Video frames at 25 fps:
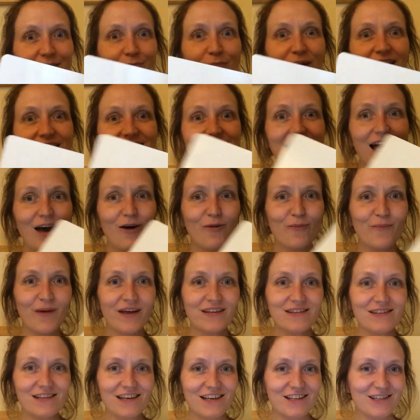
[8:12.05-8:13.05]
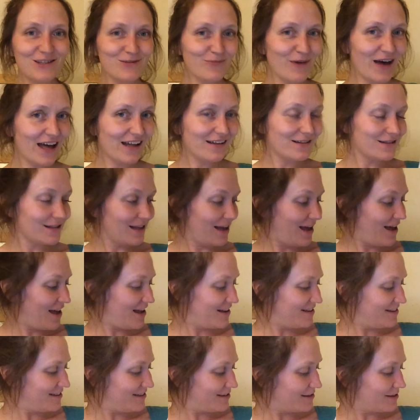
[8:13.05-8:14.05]
My sound buttons, well
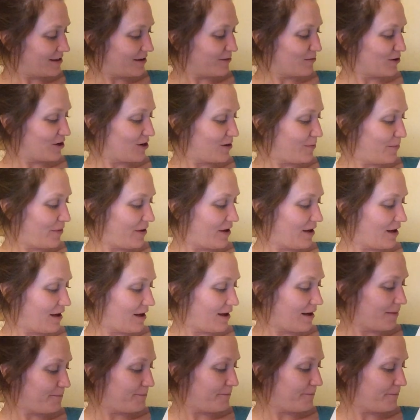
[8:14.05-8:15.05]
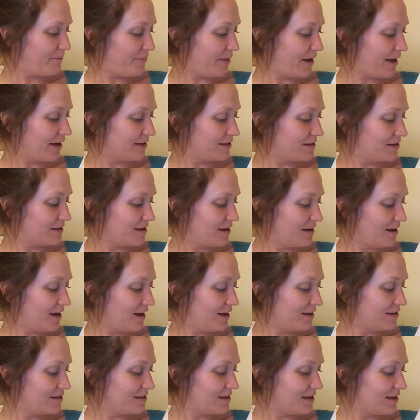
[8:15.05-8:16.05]
done. So I'm going to put a button
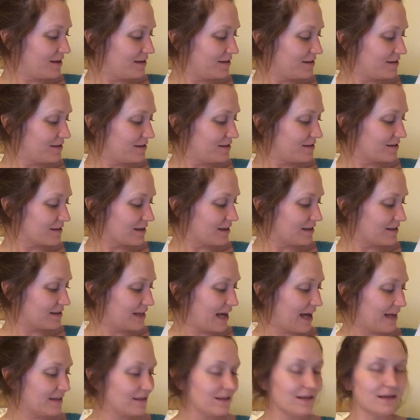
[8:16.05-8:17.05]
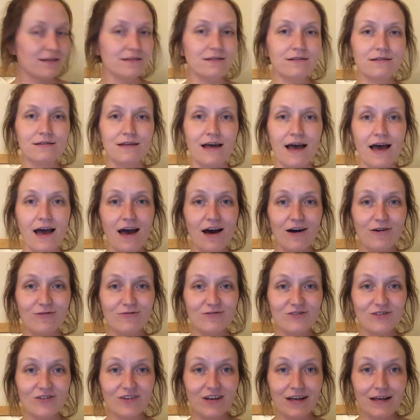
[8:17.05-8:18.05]
under because that's a
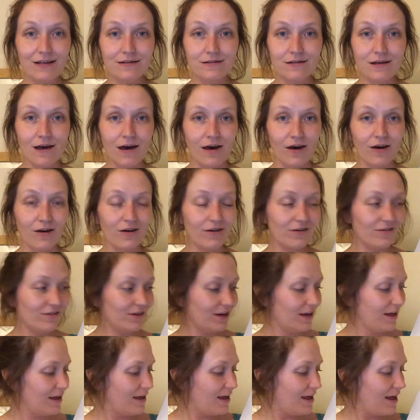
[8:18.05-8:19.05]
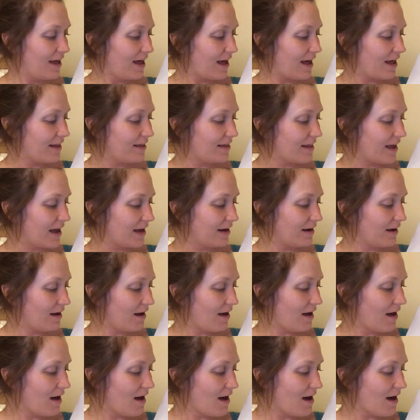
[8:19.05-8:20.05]
sound on its own. And then
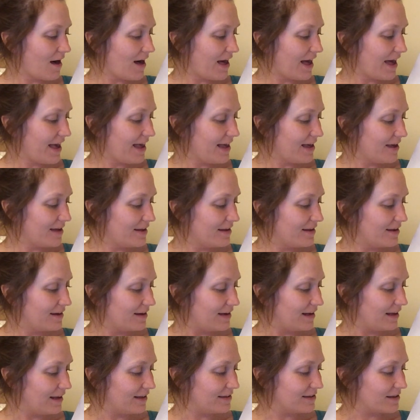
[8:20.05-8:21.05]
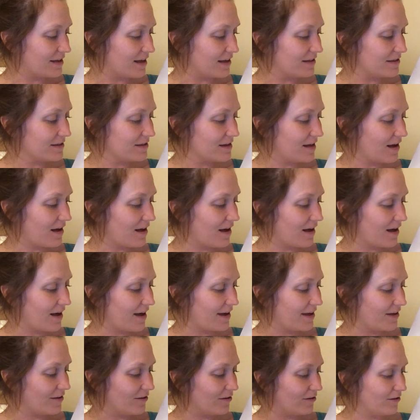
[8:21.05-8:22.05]
I needs a
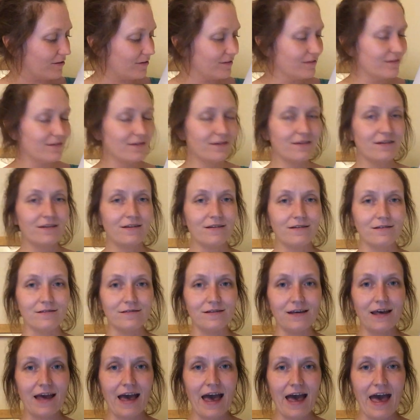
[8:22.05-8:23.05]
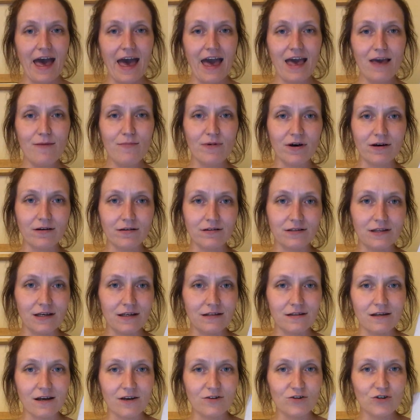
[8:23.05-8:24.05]
tile, okay, because
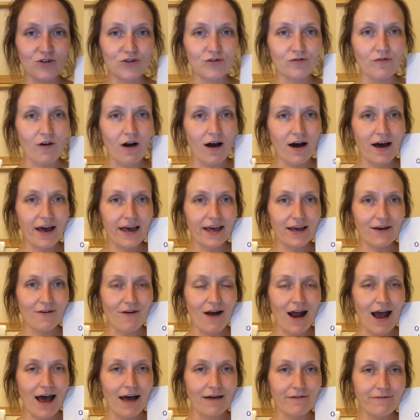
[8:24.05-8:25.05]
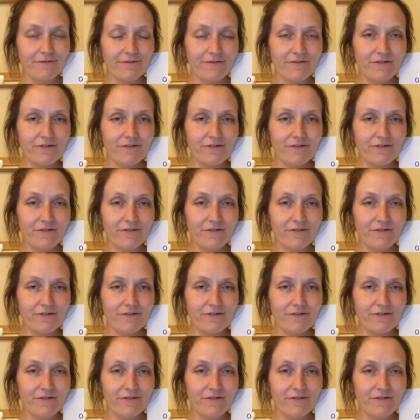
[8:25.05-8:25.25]
it's a trigraph.